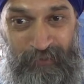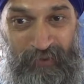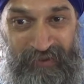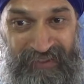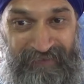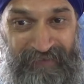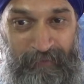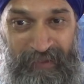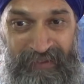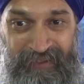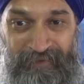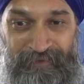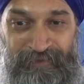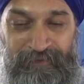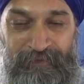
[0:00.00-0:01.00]
was giving a
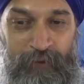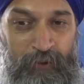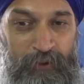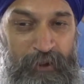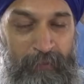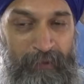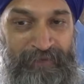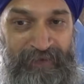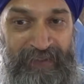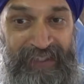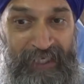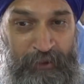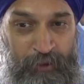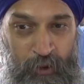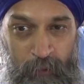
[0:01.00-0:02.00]
message that food should be free,
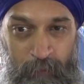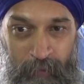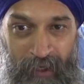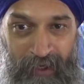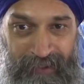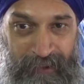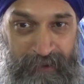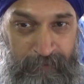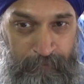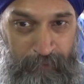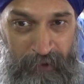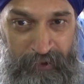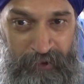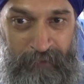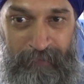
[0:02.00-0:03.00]
that true bargain, a
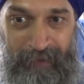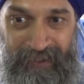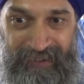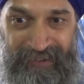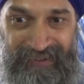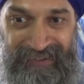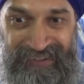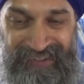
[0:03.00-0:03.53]
spiritual bargain,